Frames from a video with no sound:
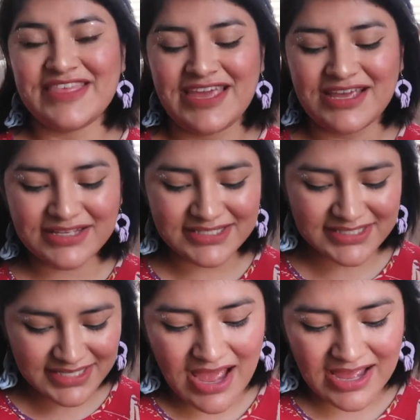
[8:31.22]
THINX.
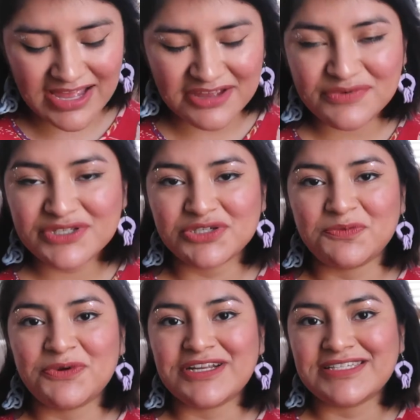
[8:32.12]
I was
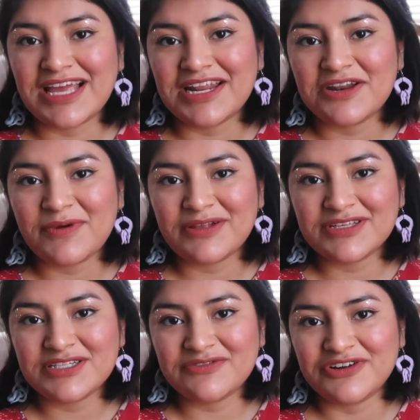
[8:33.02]
super excited about
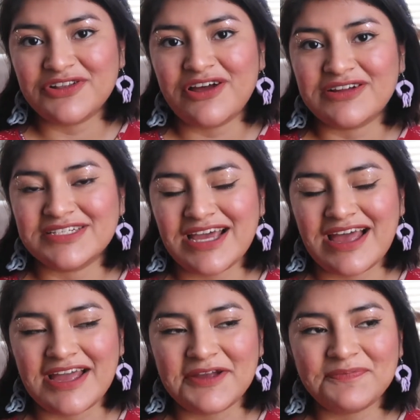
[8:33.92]
these for a long
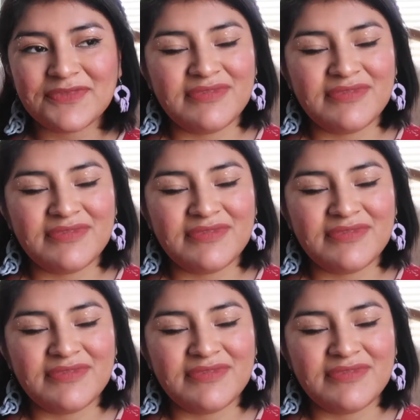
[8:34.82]
time.